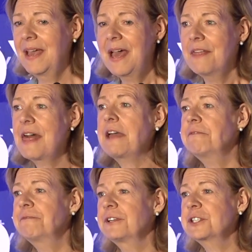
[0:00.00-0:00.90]
That
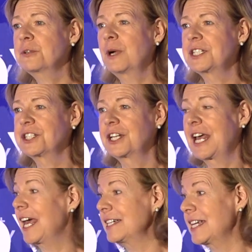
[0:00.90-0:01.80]
first question
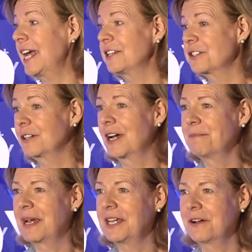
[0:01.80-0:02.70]
I had to answer on
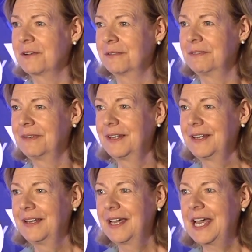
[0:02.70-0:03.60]
my own.
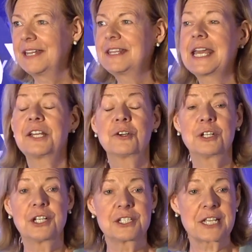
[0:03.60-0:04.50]
And thank
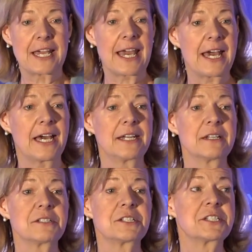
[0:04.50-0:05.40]
goodness I
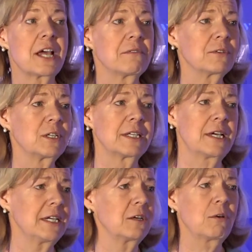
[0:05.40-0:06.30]
had several
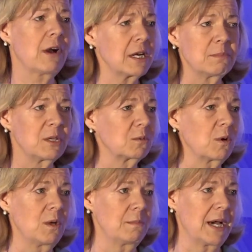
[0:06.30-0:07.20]
incredible
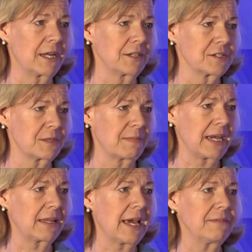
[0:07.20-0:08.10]
role models in
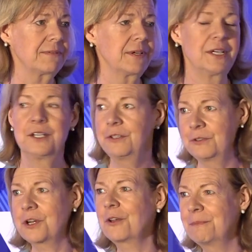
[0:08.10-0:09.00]
my life who
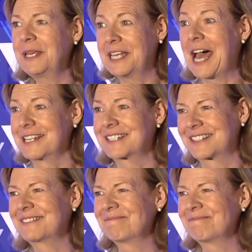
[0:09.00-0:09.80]
told me yes.